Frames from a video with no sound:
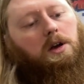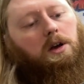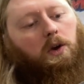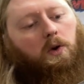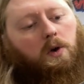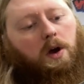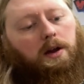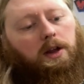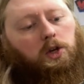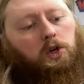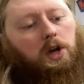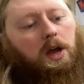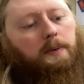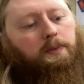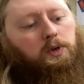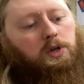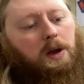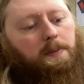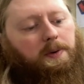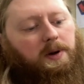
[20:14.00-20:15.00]
Karate
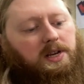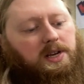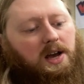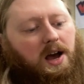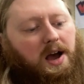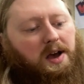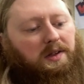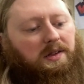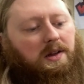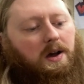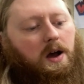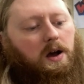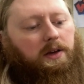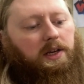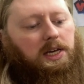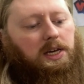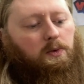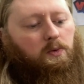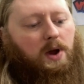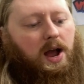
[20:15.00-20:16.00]
Champ, Jeopardy, Ice
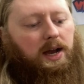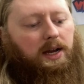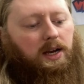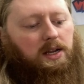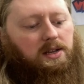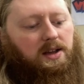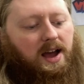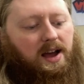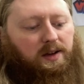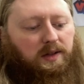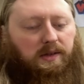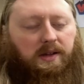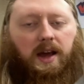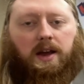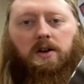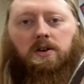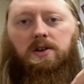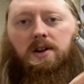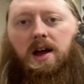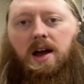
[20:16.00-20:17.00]
Hockey, Racket Attack,
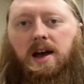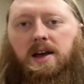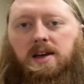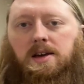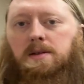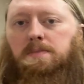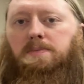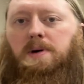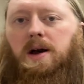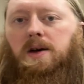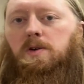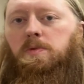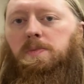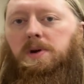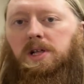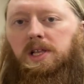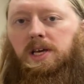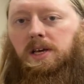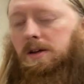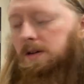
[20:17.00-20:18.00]
Skate or Die, and Bayou
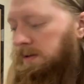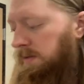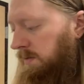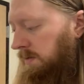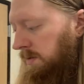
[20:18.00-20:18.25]
Billy.